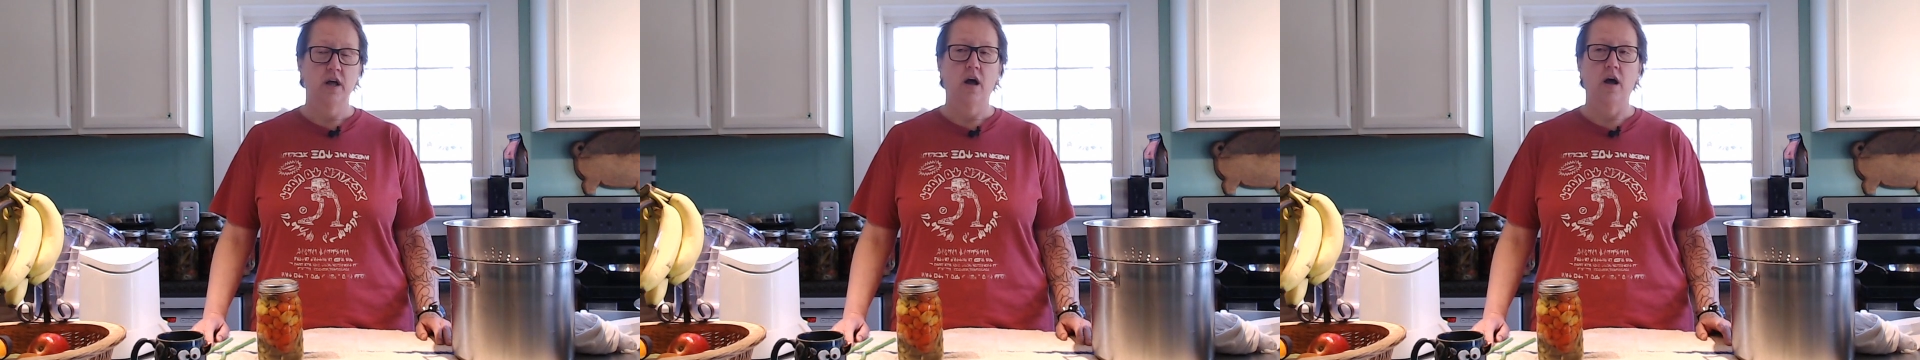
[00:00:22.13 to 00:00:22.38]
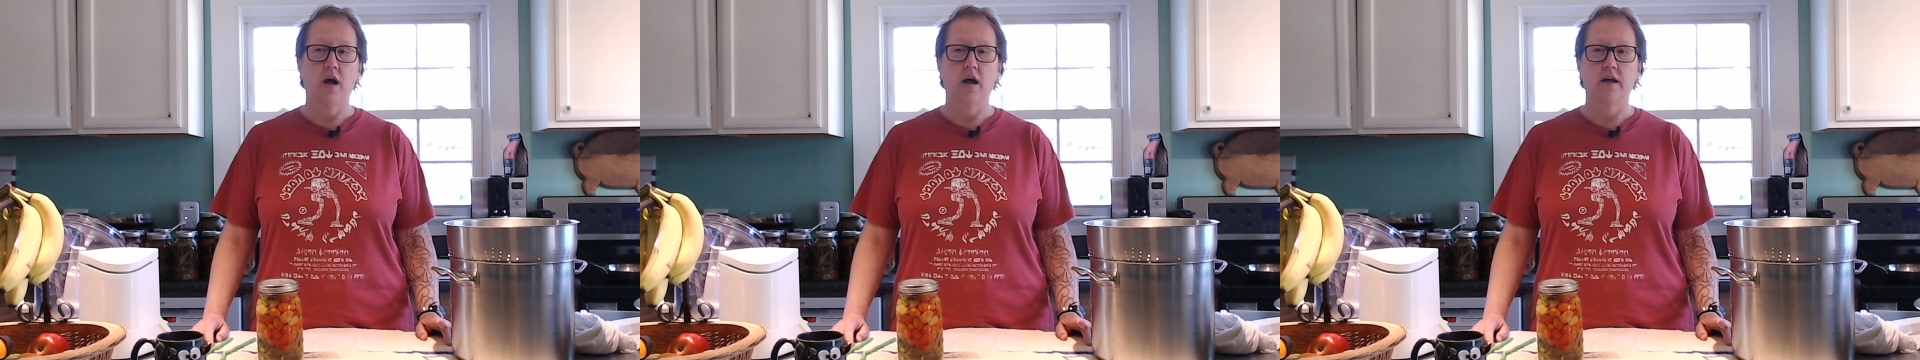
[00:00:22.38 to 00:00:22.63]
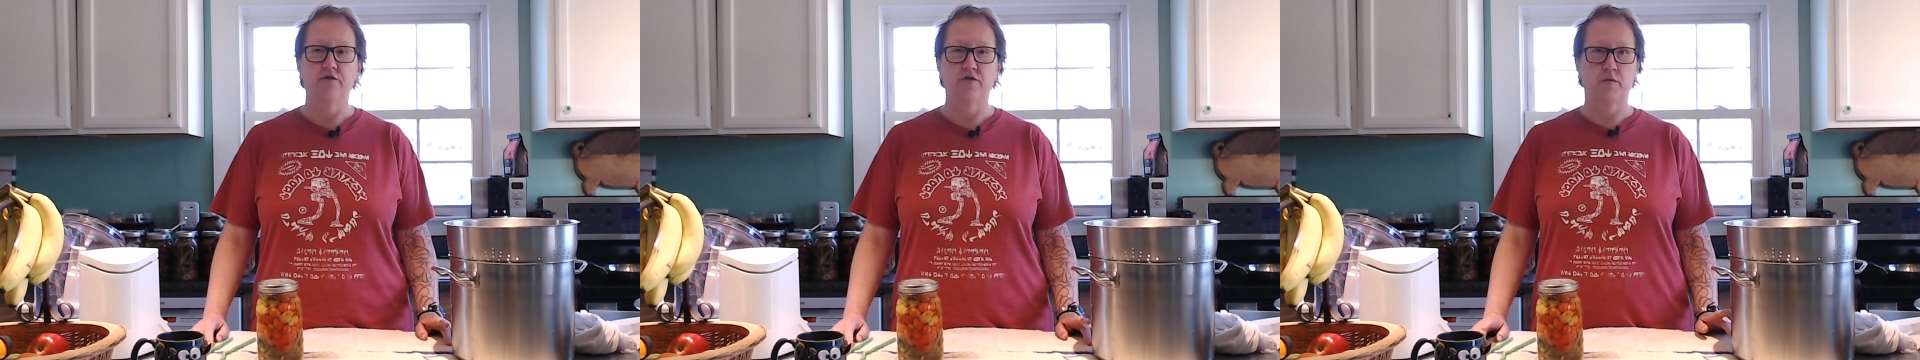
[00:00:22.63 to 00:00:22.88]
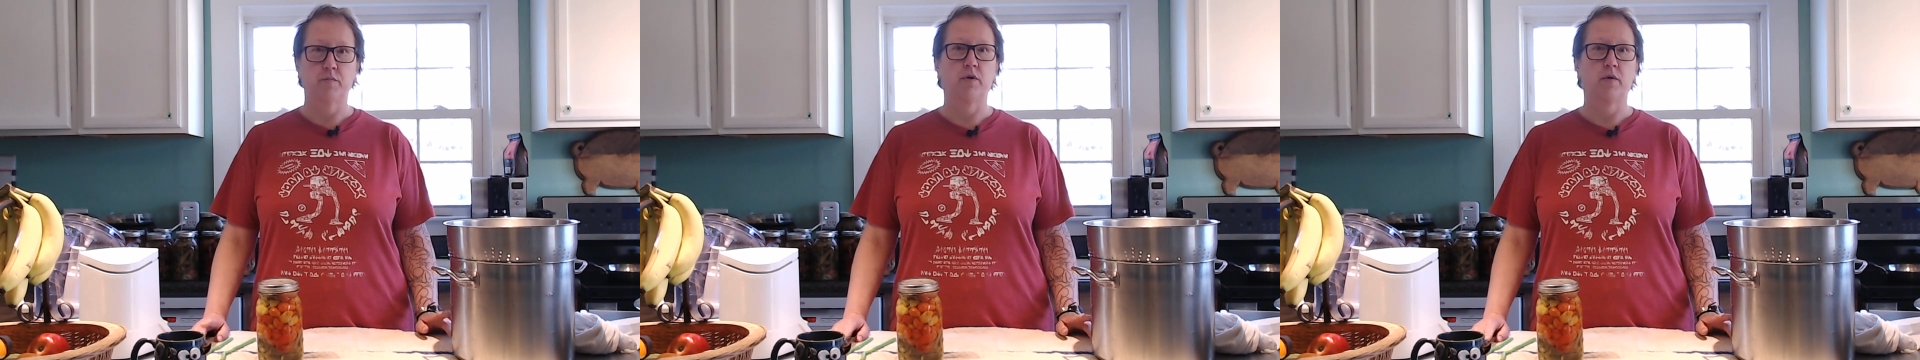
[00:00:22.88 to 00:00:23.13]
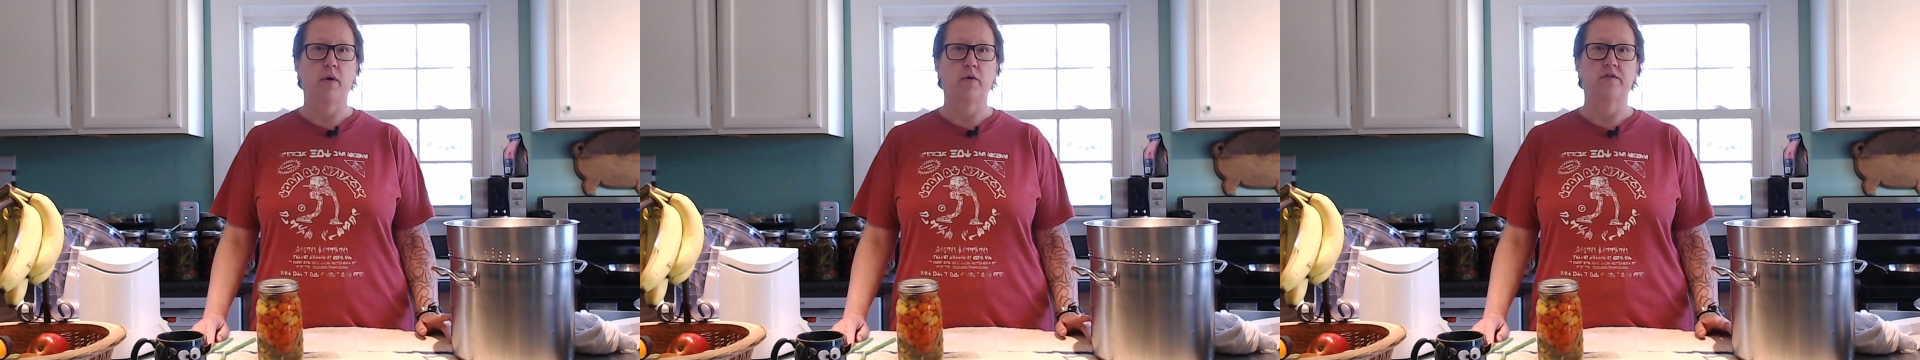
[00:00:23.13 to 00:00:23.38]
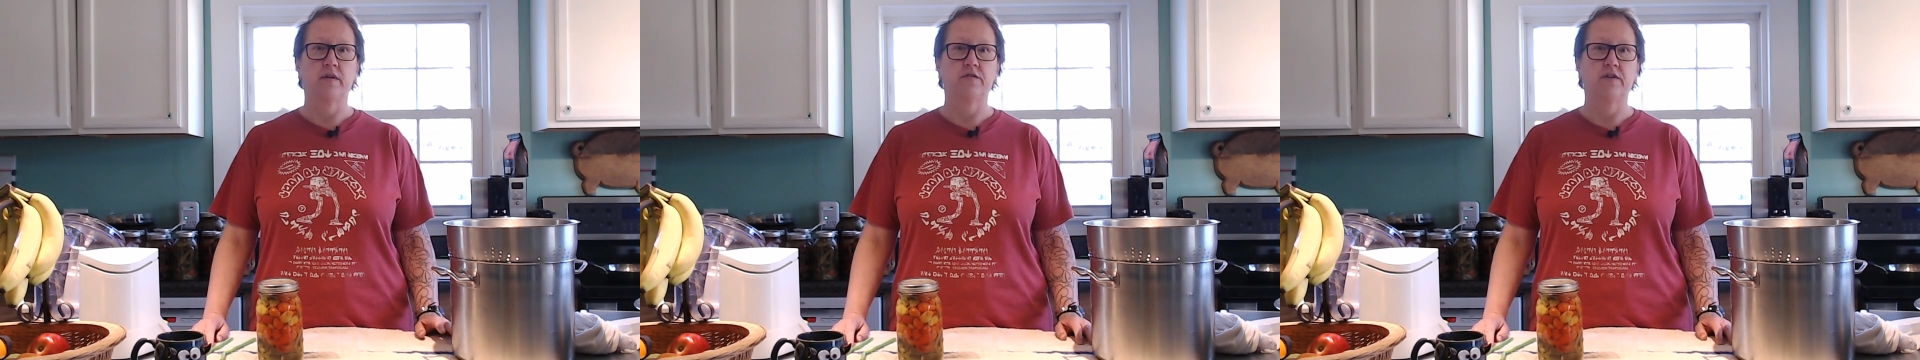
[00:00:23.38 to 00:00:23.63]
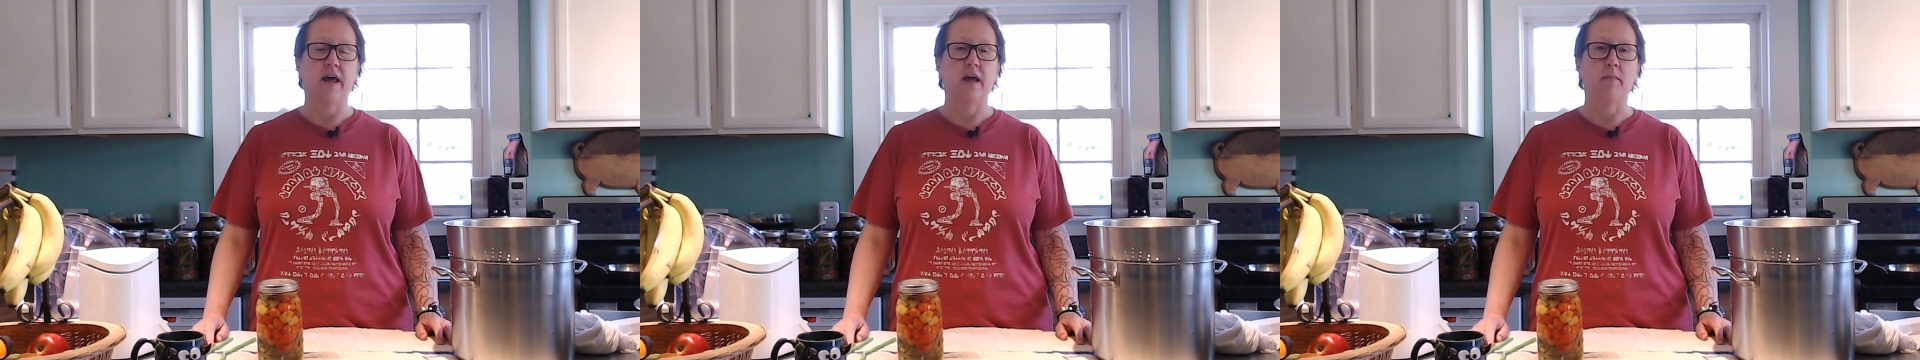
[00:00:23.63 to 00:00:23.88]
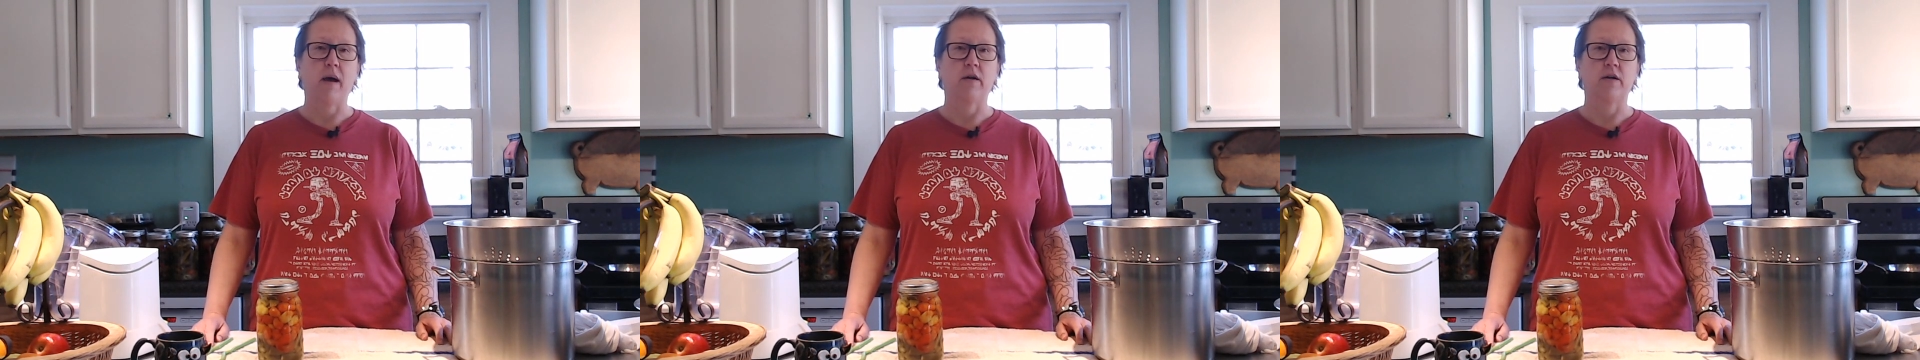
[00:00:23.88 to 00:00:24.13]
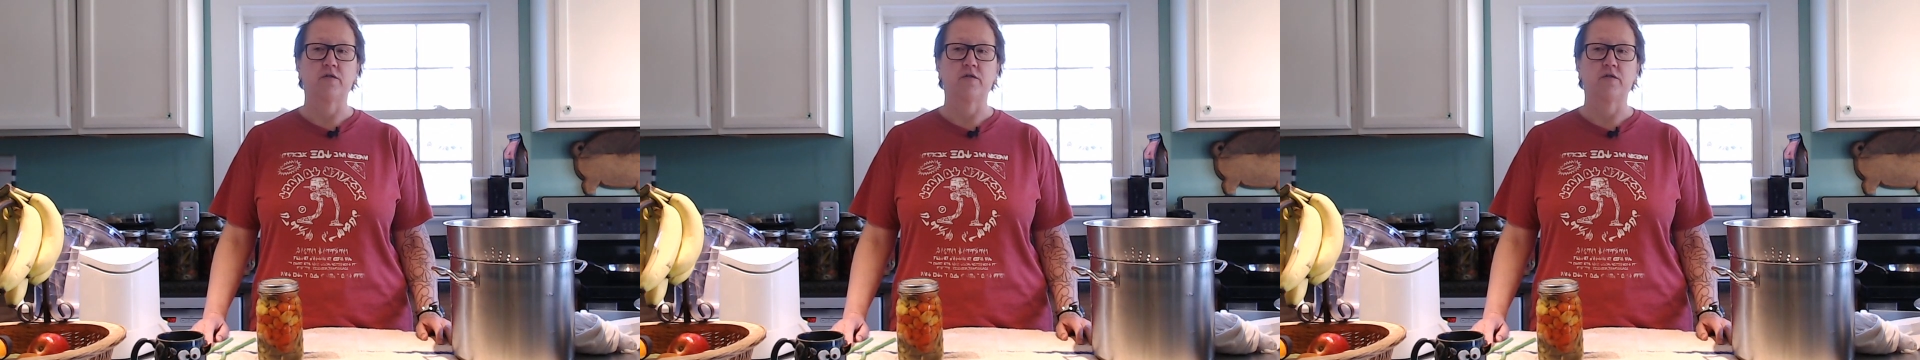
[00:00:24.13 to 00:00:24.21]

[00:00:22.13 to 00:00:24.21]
I just put a post there today about it.